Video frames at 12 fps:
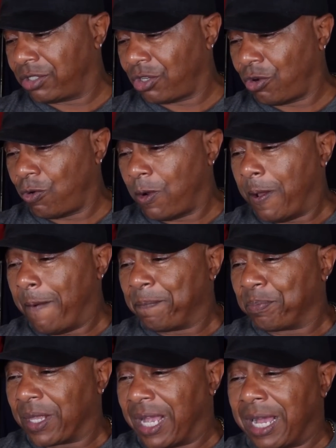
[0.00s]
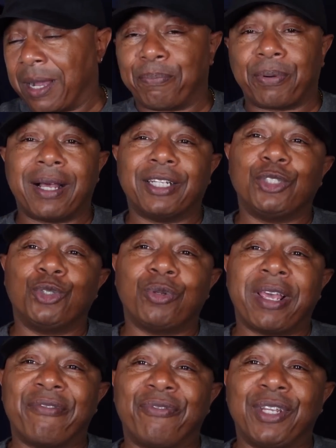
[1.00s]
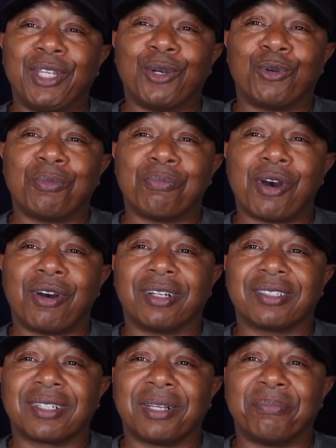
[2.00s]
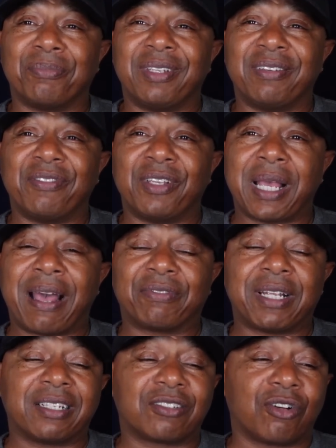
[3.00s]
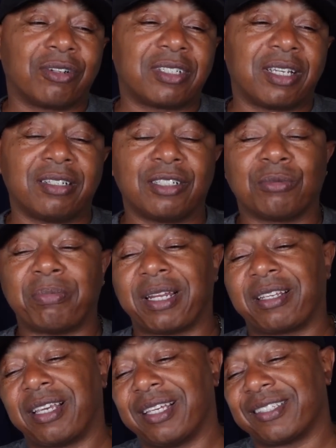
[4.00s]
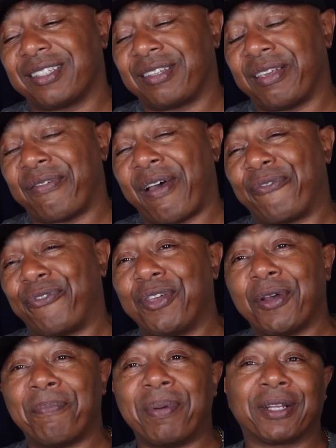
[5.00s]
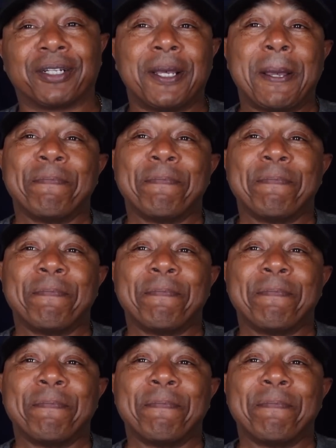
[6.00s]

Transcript: So I'll probably do that video tomorrow or something, maybe after I start taking this medication, see if I feel better.